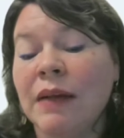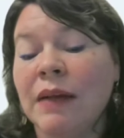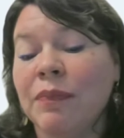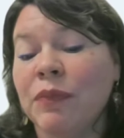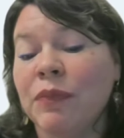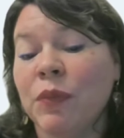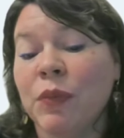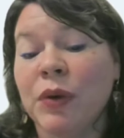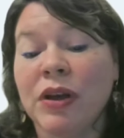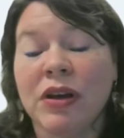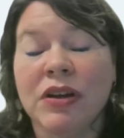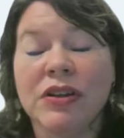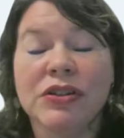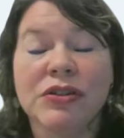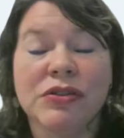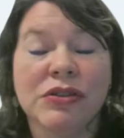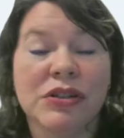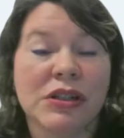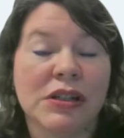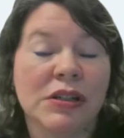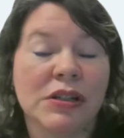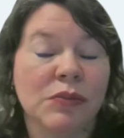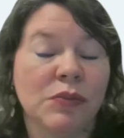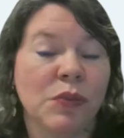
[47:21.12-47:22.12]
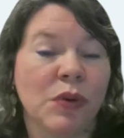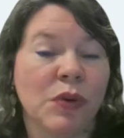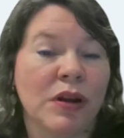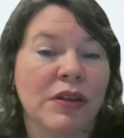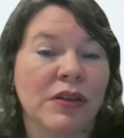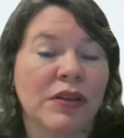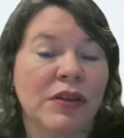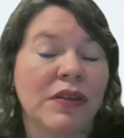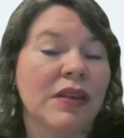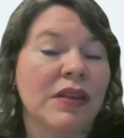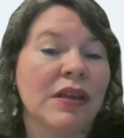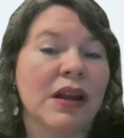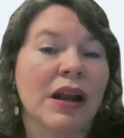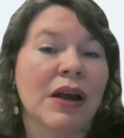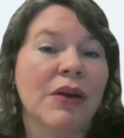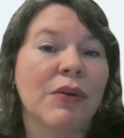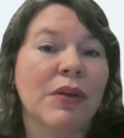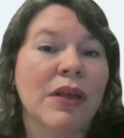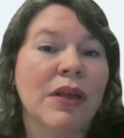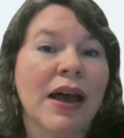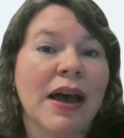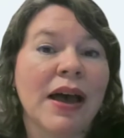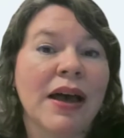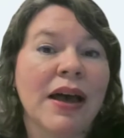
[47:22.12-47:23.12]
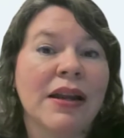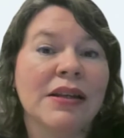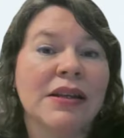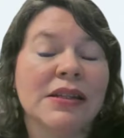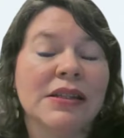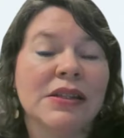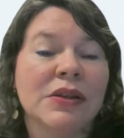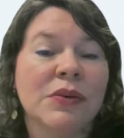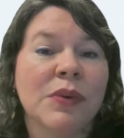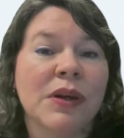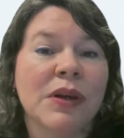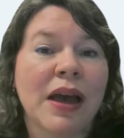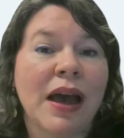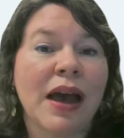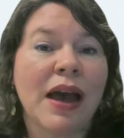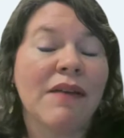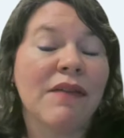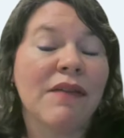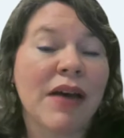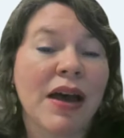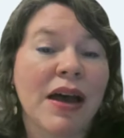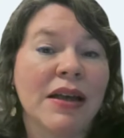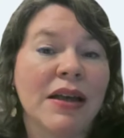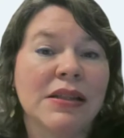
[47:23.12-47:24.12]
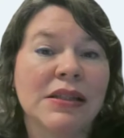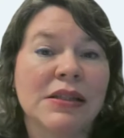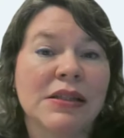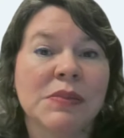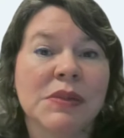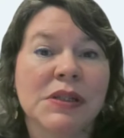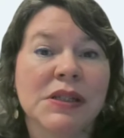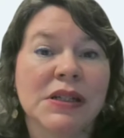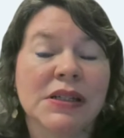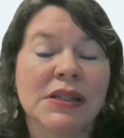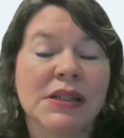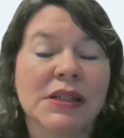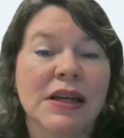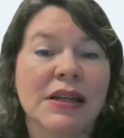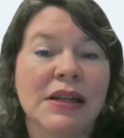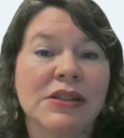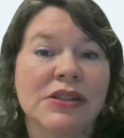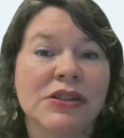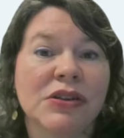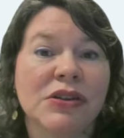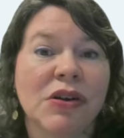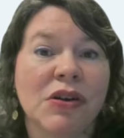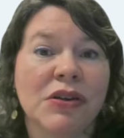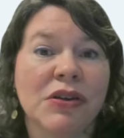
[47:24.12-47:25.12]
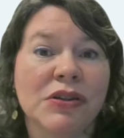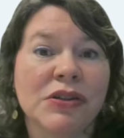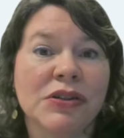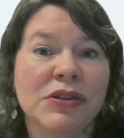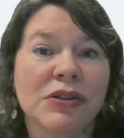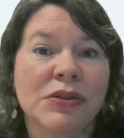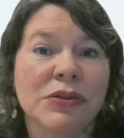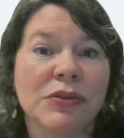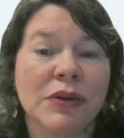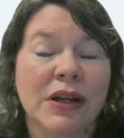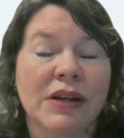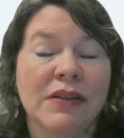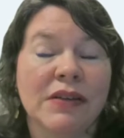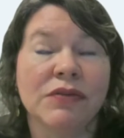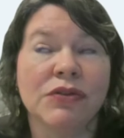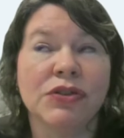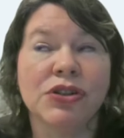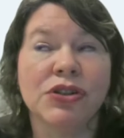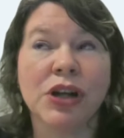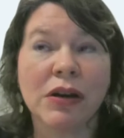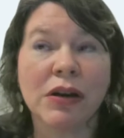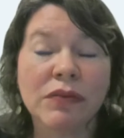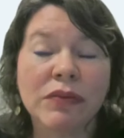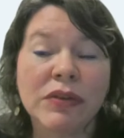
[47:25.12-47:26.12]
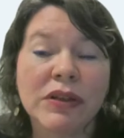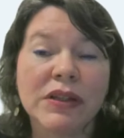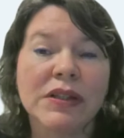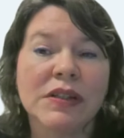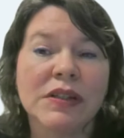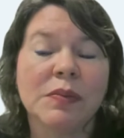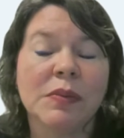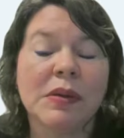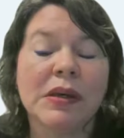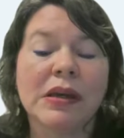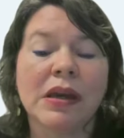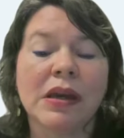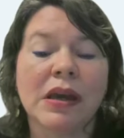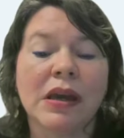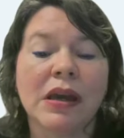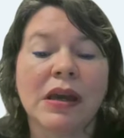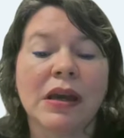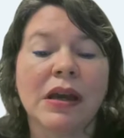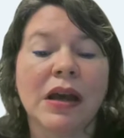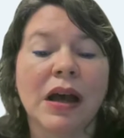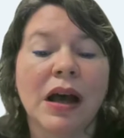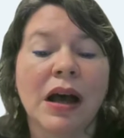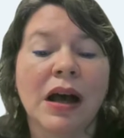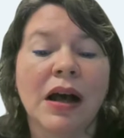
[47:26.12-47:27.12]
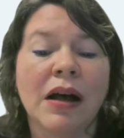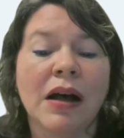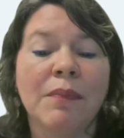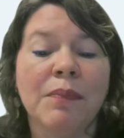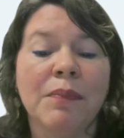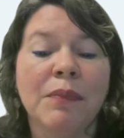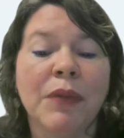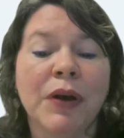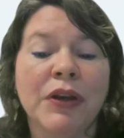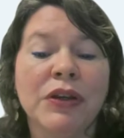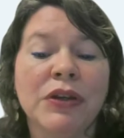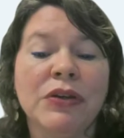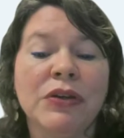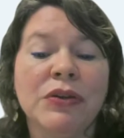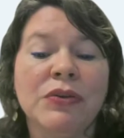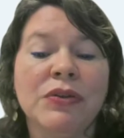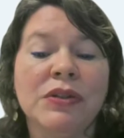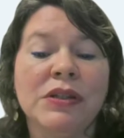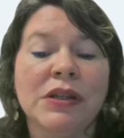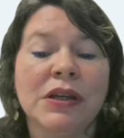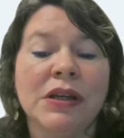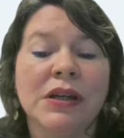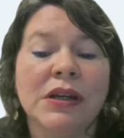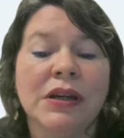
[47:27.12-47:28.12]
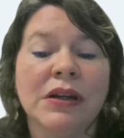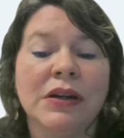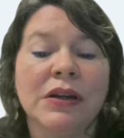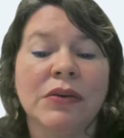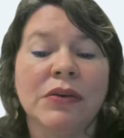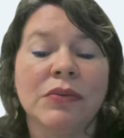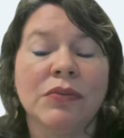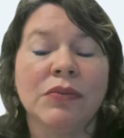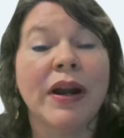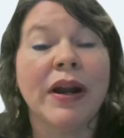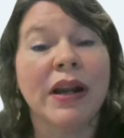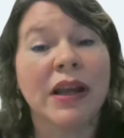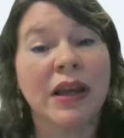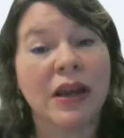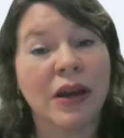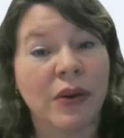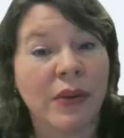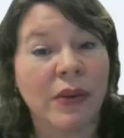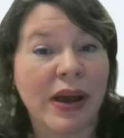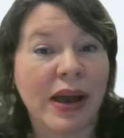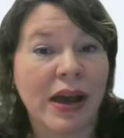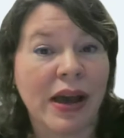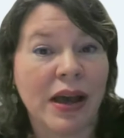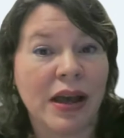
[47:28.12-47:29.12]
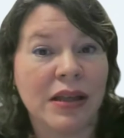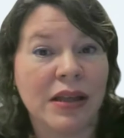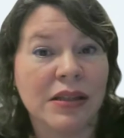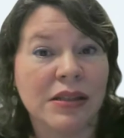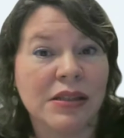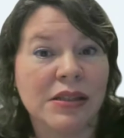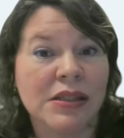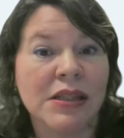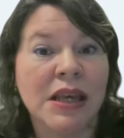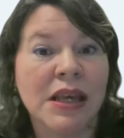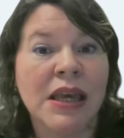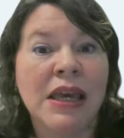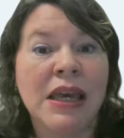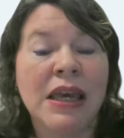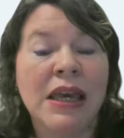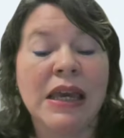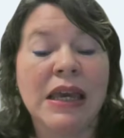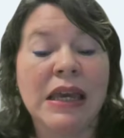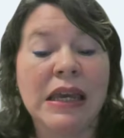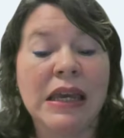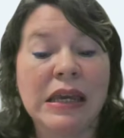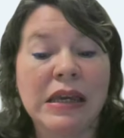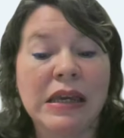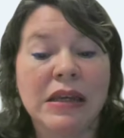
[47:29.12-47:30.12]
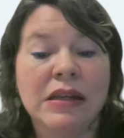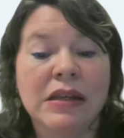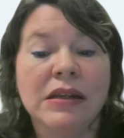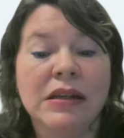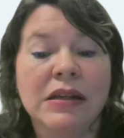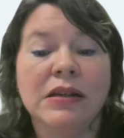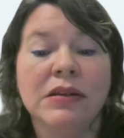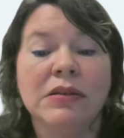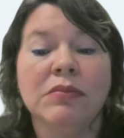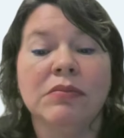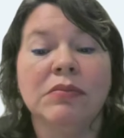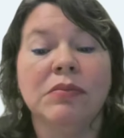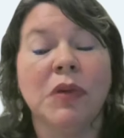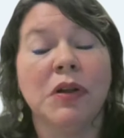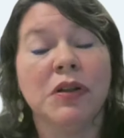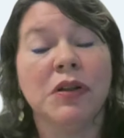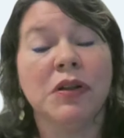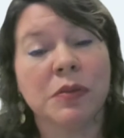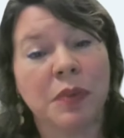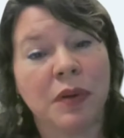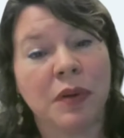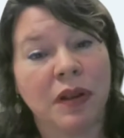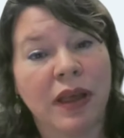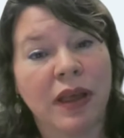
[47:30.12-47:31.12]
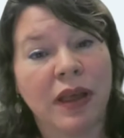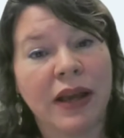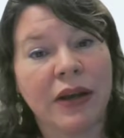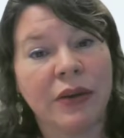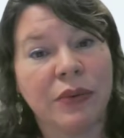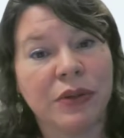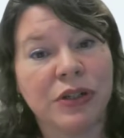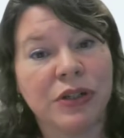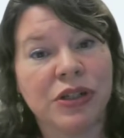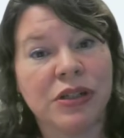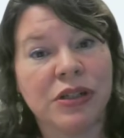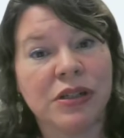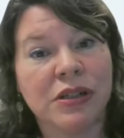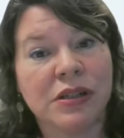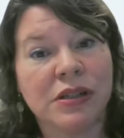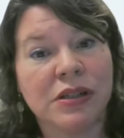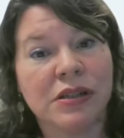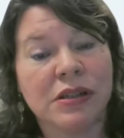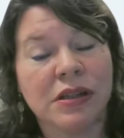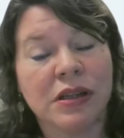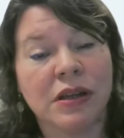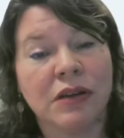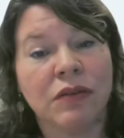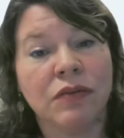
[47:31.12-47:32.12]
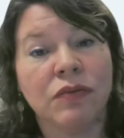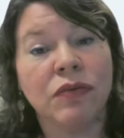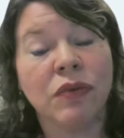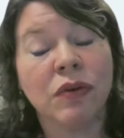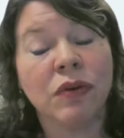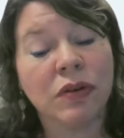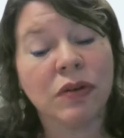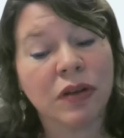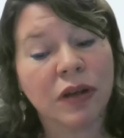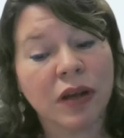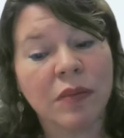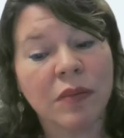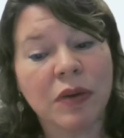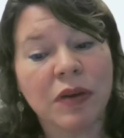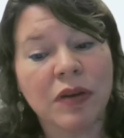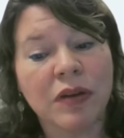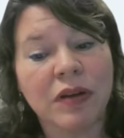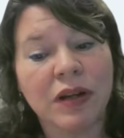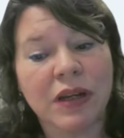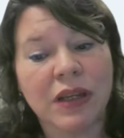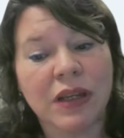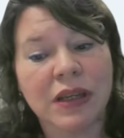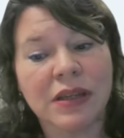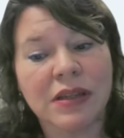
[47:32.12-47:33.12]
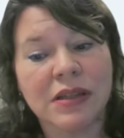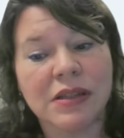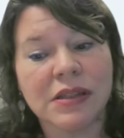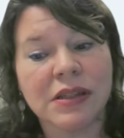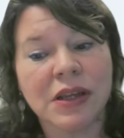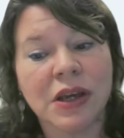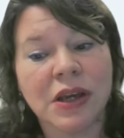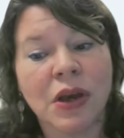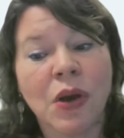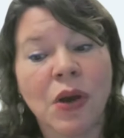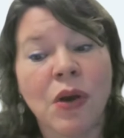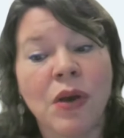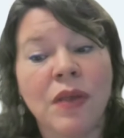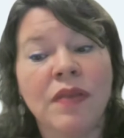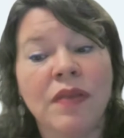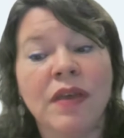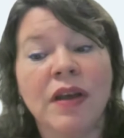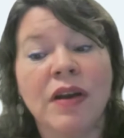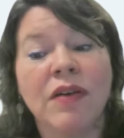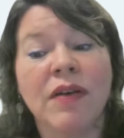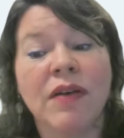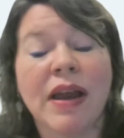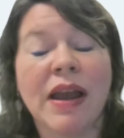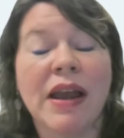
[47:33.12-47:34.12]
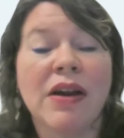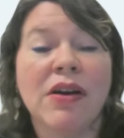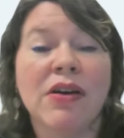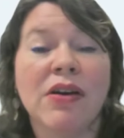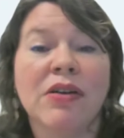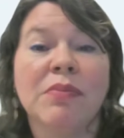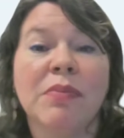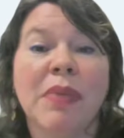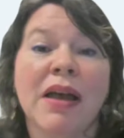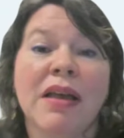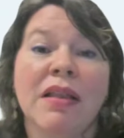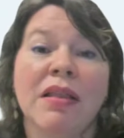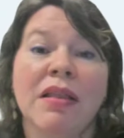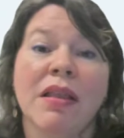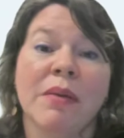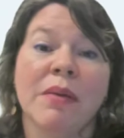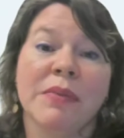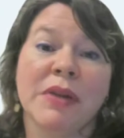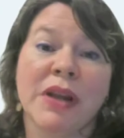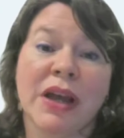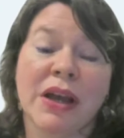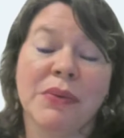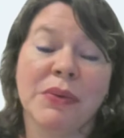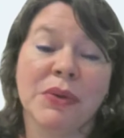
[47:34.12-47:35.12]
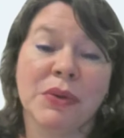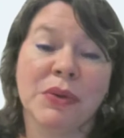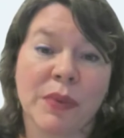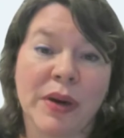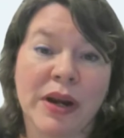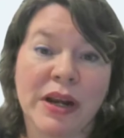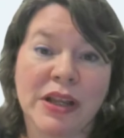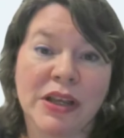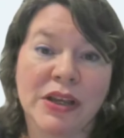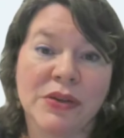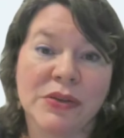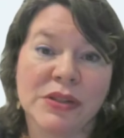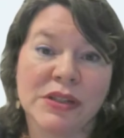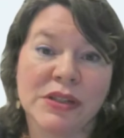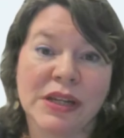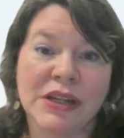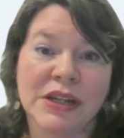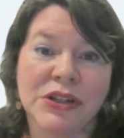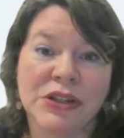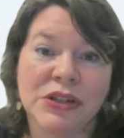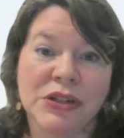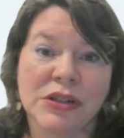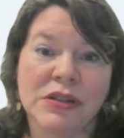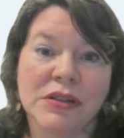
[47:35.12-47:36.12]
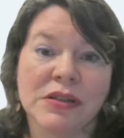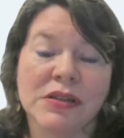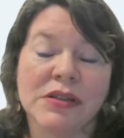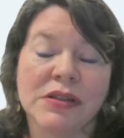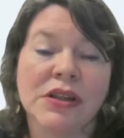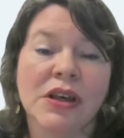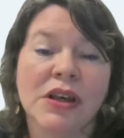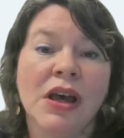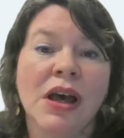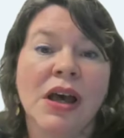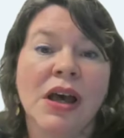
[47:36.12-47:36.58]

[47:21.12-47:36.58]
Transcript: We also, just one other thing that I will add is that we have had some success also, kind of generally speaking, but using radio ads in multiple languages in rural communities that are aired by alumni with radio stations.